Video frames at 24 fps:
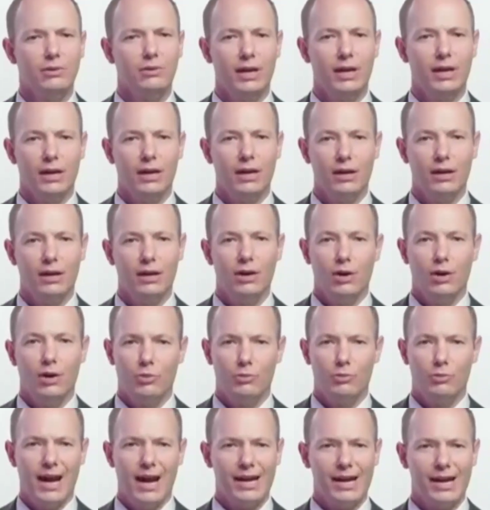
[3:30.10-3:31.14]
including
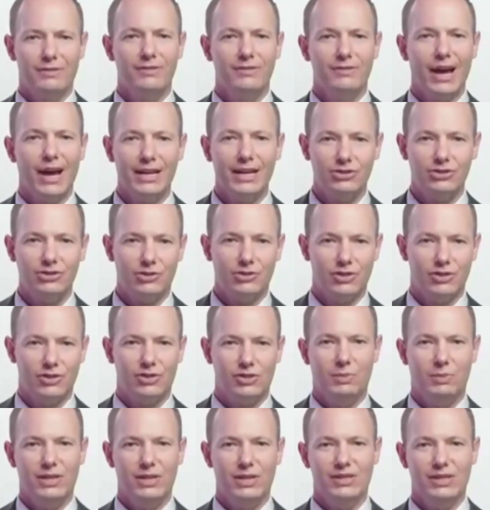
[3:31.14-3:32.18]
reactive
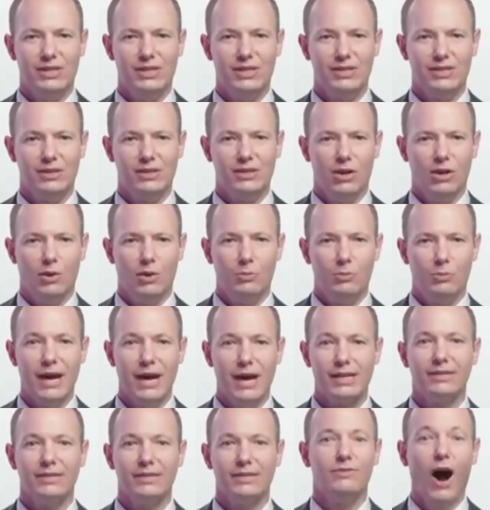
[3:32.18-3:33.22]
nitrogen species,
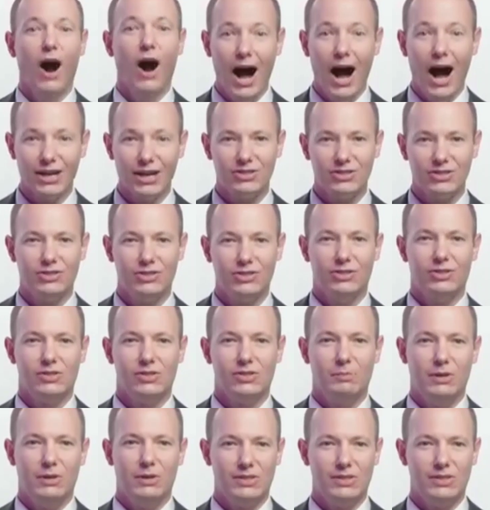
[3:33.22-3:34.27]
reactive
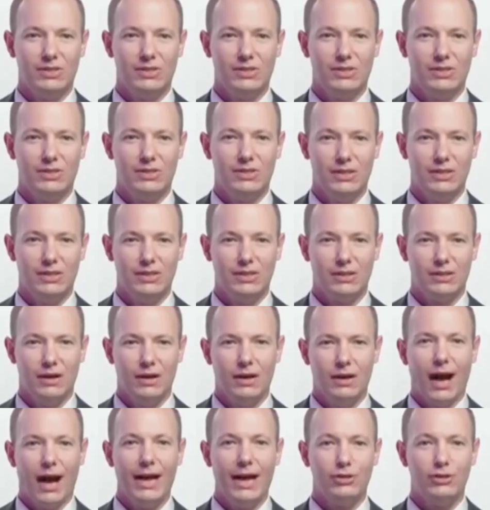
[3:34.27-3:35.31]
oxygen species,
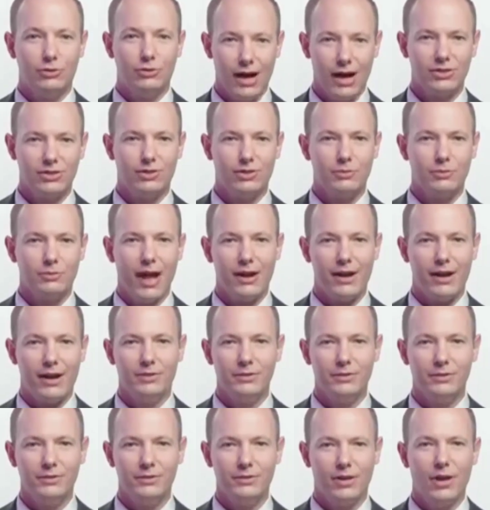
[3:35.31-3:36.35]
hydroxyl
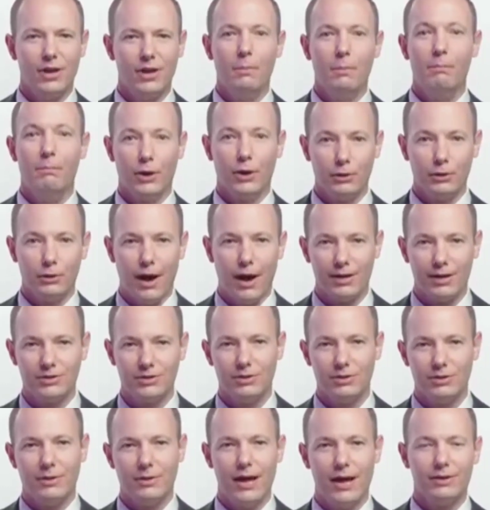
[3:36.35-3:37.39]
radicals,
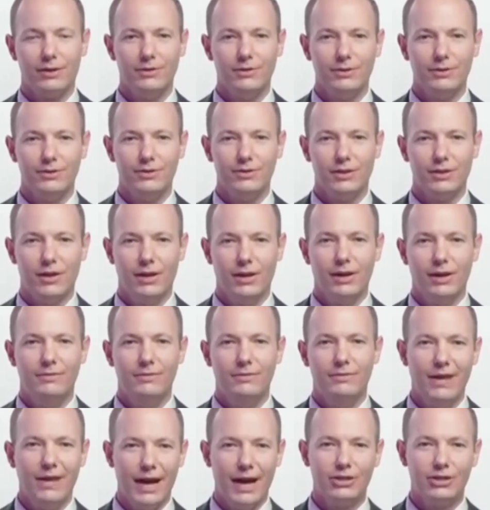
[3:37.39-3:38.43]
peroxyl
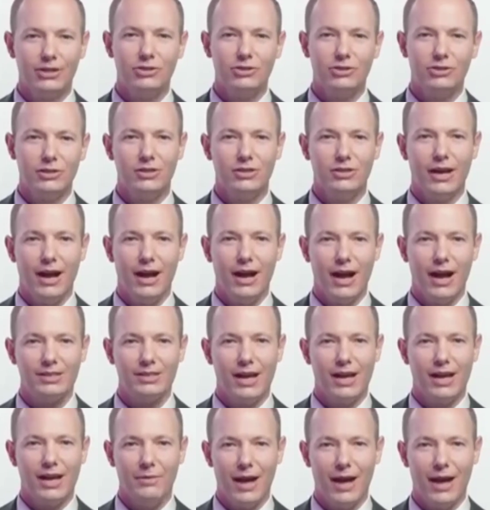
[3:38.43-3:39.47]
radicals, nitrogen
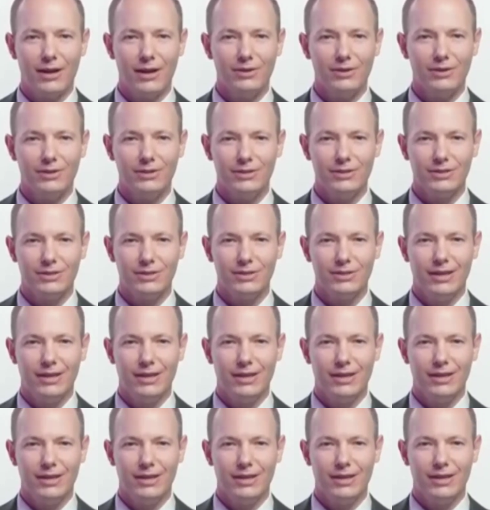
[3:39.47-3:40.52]
dioxide
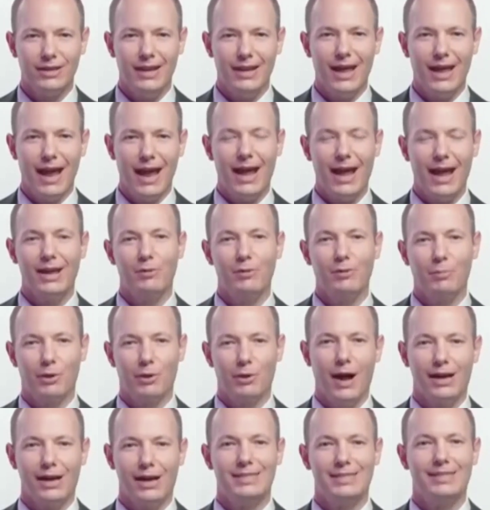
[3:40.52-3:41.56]
radicals, and
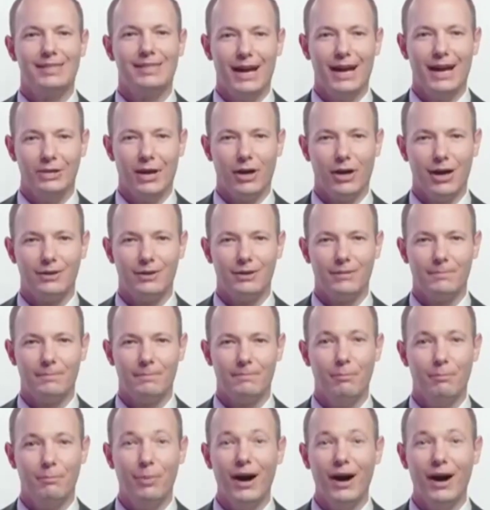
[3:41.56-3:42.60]

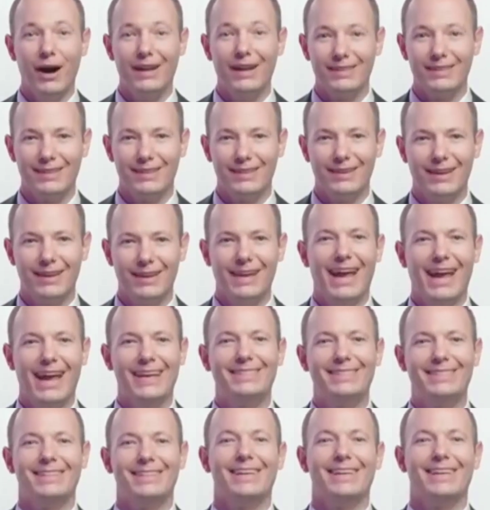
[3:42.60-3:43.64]
peroxynitrite. But
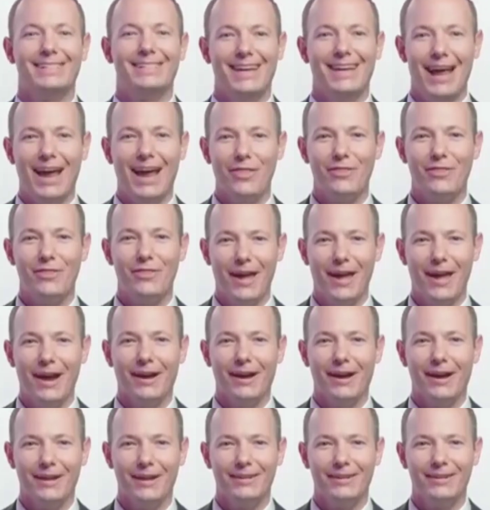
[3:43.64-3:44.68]
it doesn't
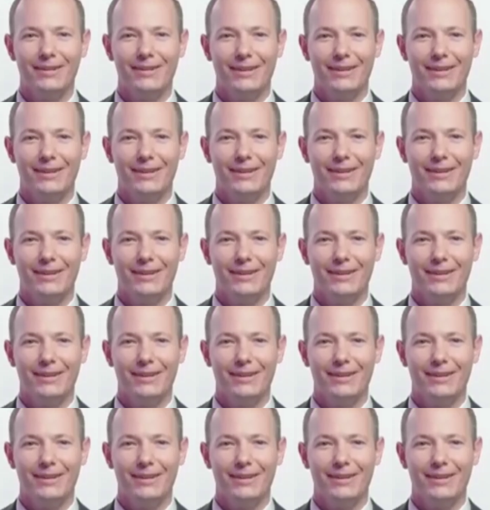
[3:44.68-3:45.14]
end there.